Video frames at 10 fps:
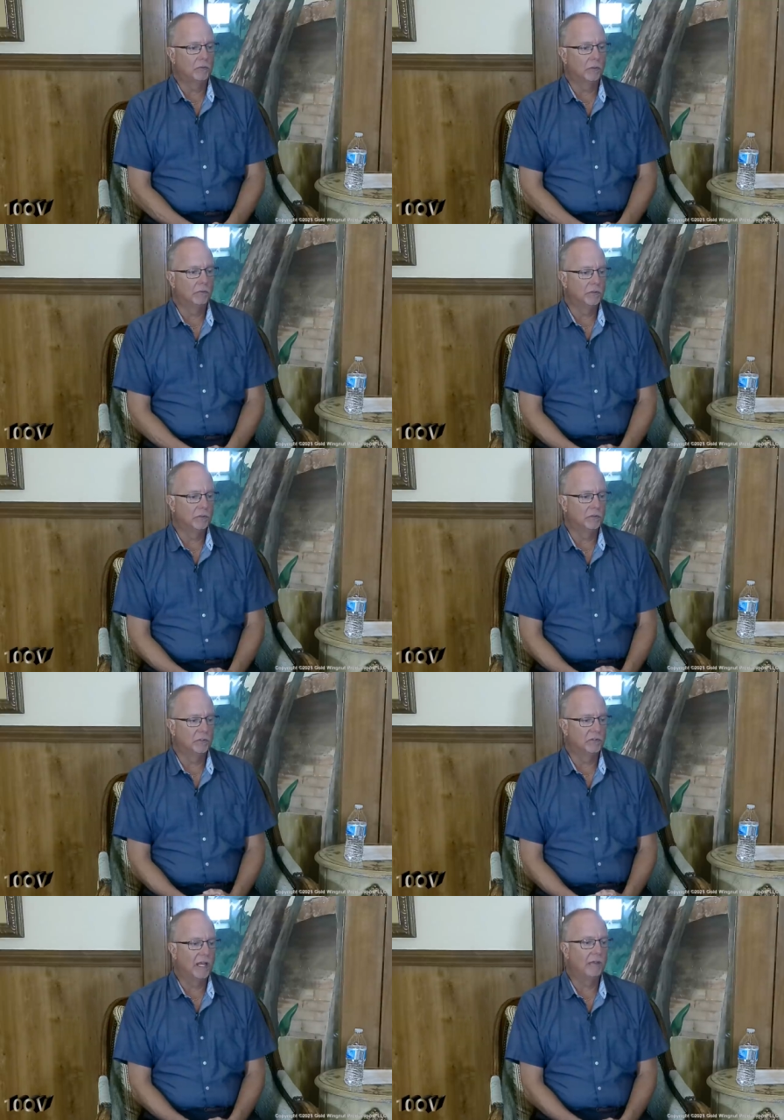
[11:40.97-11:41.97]
Services,
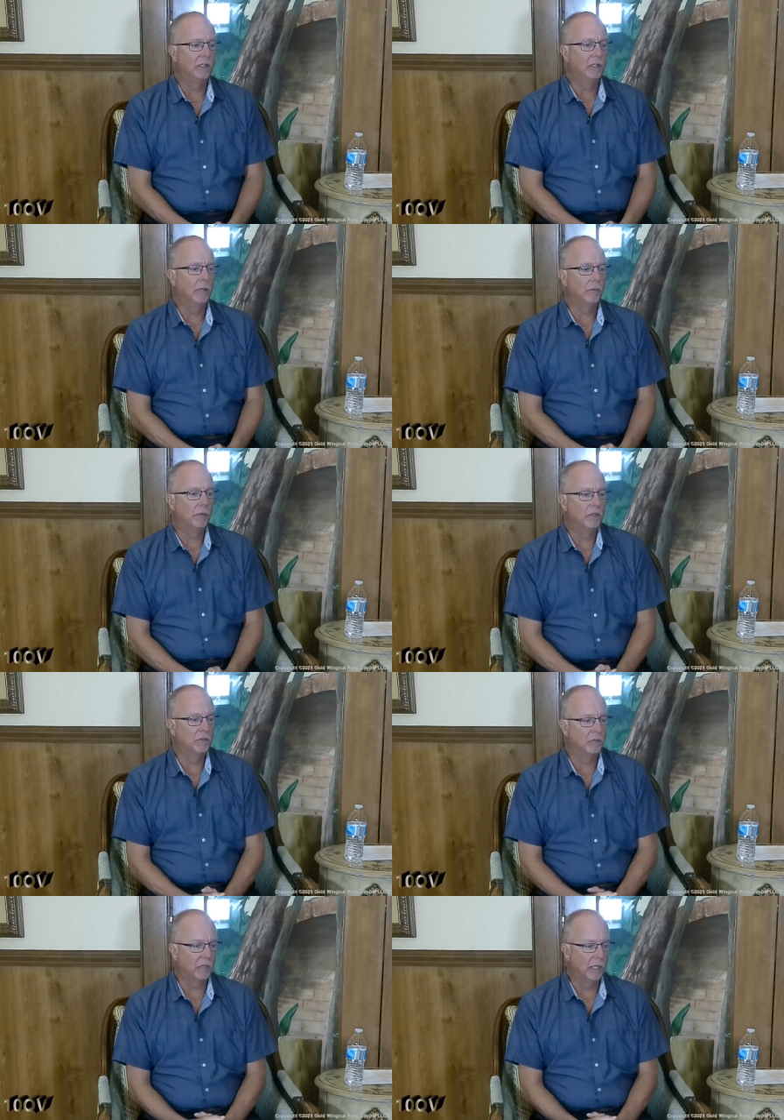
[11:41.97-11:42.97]
the staffing and
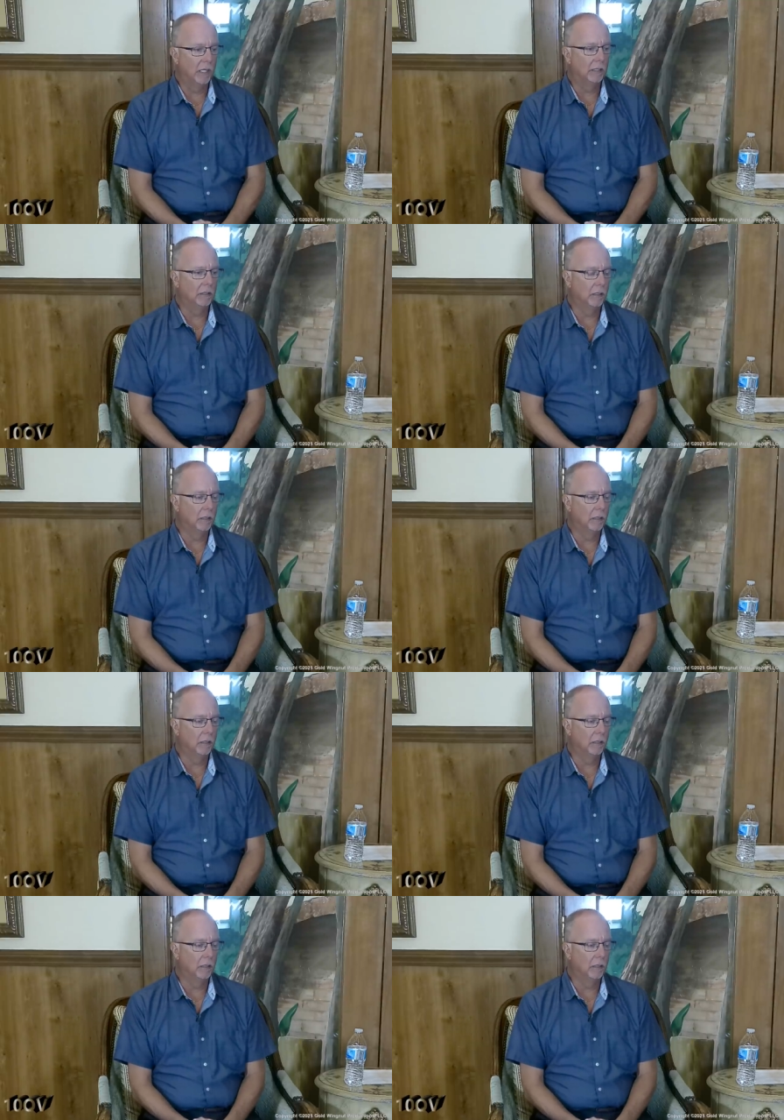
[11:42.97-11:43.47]
operations at